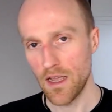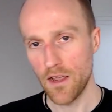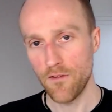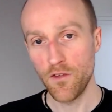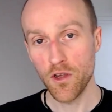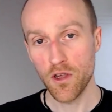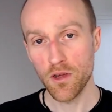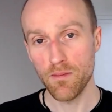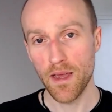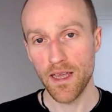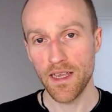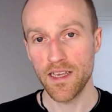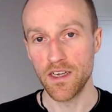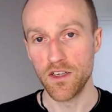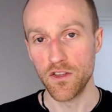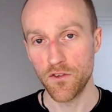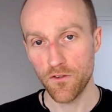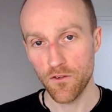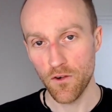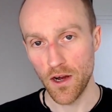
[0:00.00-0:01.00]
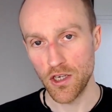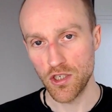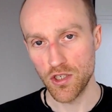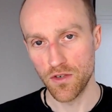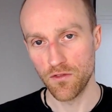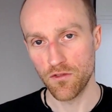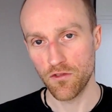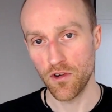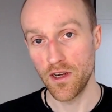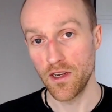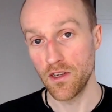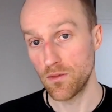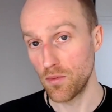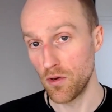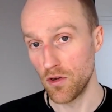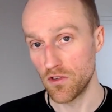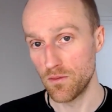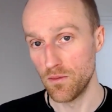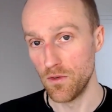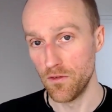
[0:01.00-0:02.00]
If you can make it as friction-free as
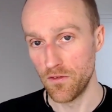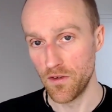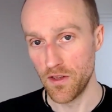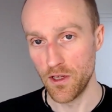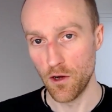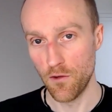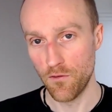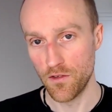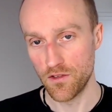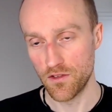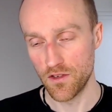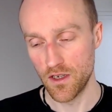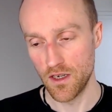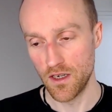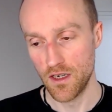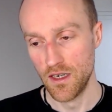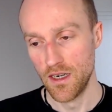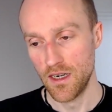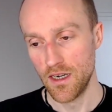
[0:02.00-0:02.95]
possible for the officer,